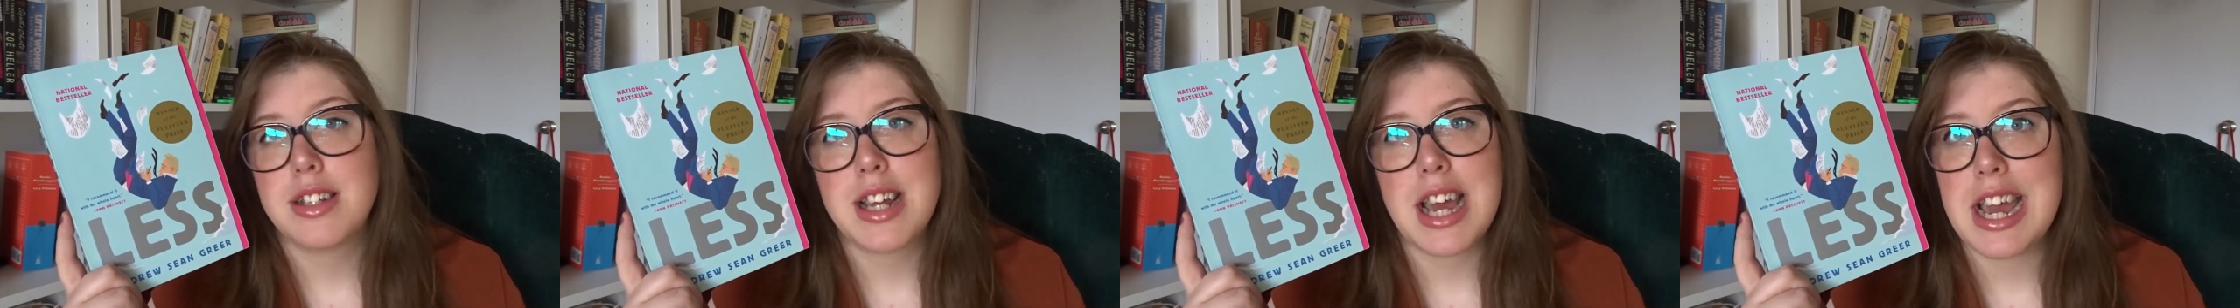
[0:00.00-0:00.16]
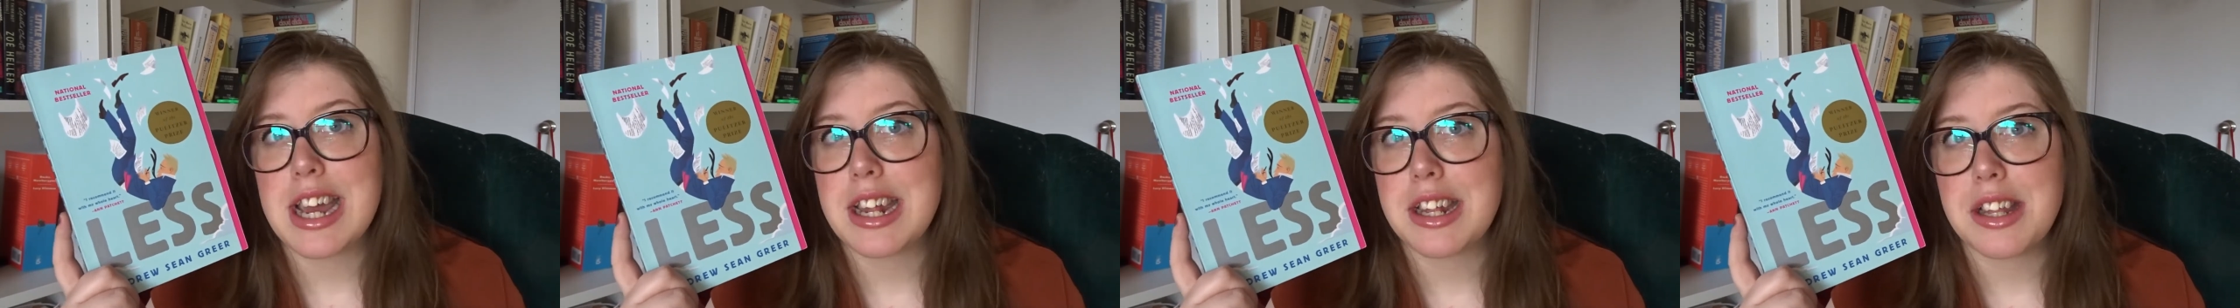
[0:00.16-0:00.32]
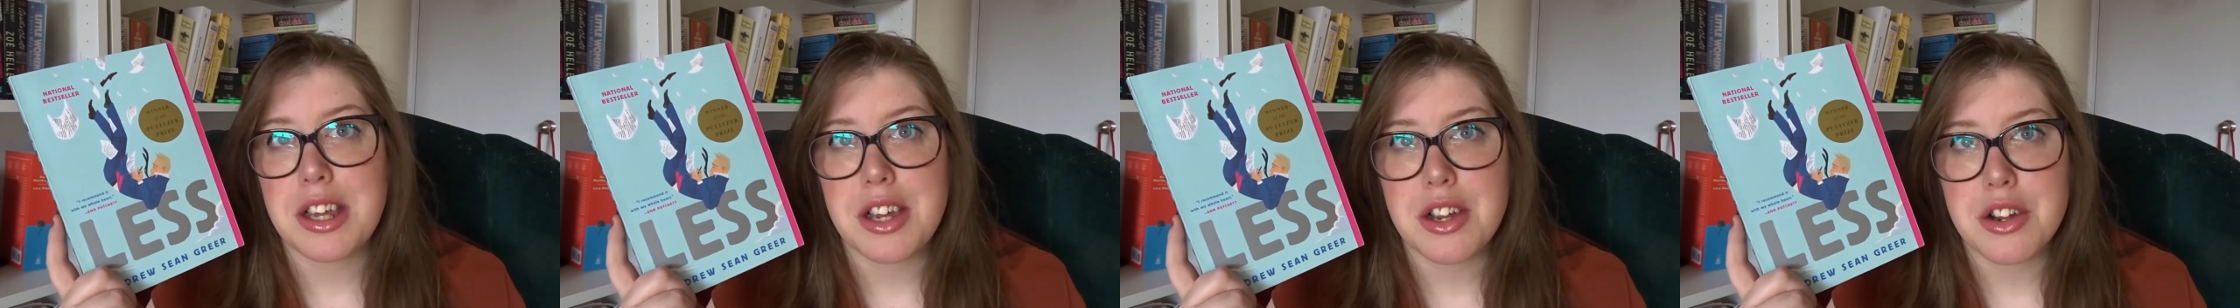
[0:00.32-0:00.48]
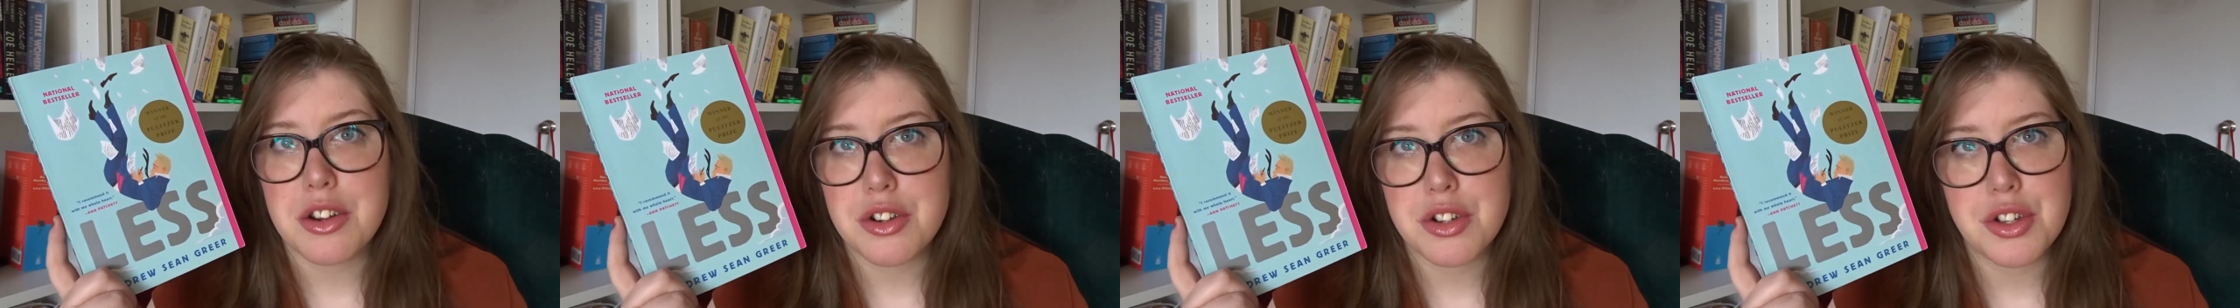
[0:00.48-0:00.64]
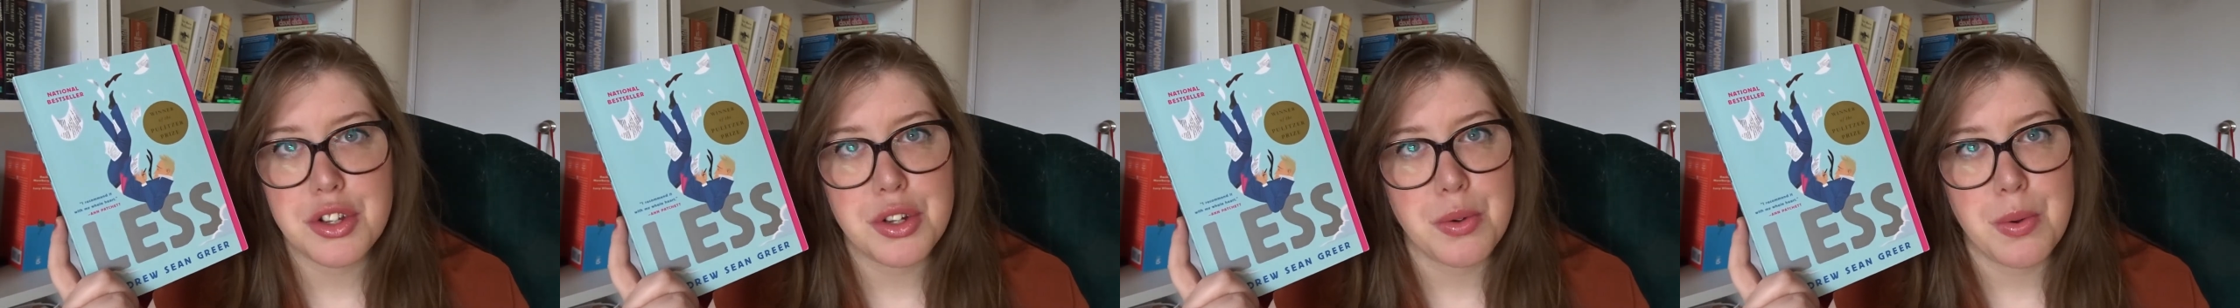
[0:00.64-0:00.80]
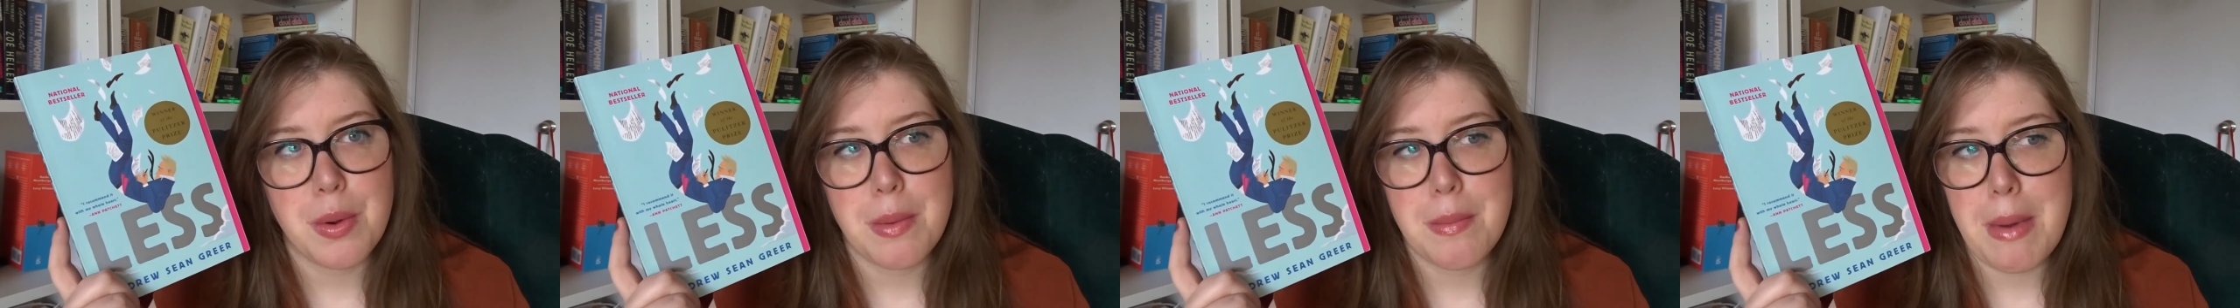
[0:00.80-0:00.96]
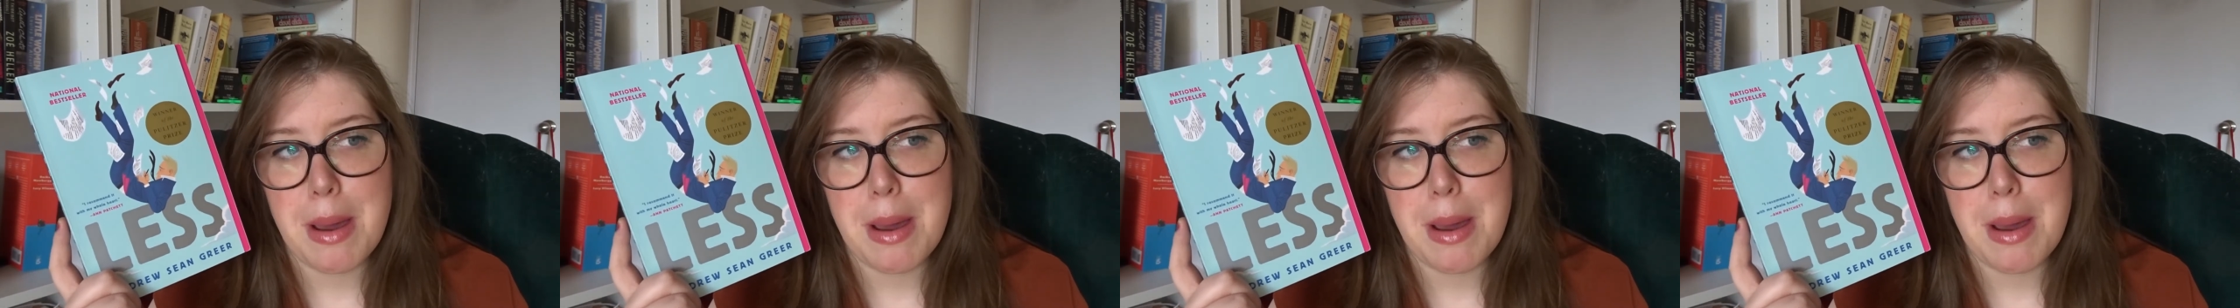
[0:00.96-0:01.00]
10 years to a